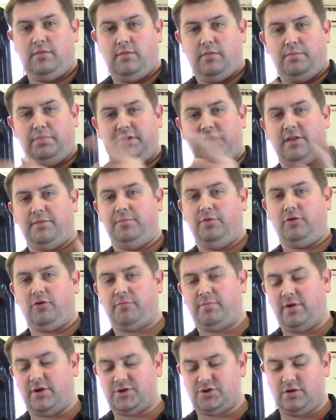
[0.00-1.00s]
bleeds boost
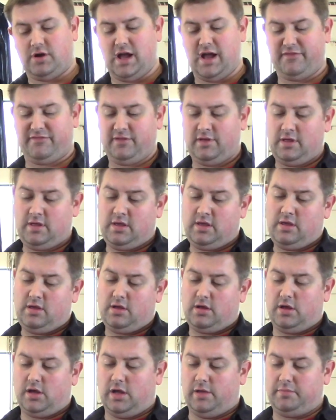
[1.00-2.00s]
pressure off.
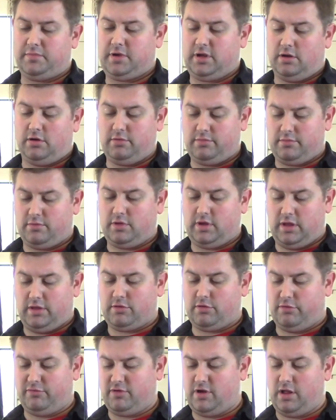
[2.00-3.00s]

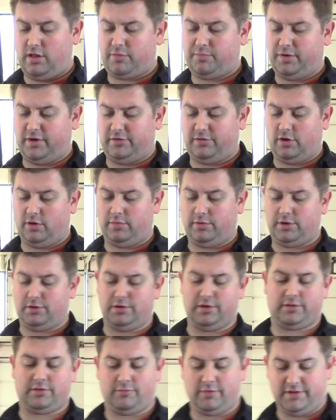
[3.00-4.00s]
It's overall, it's a pretty durable
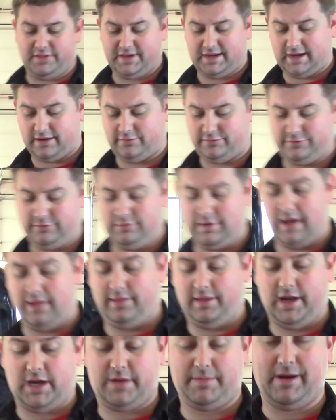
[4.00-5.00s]
unit. The one thing I do not
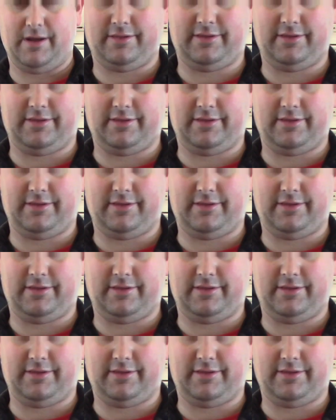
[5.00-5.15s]
like about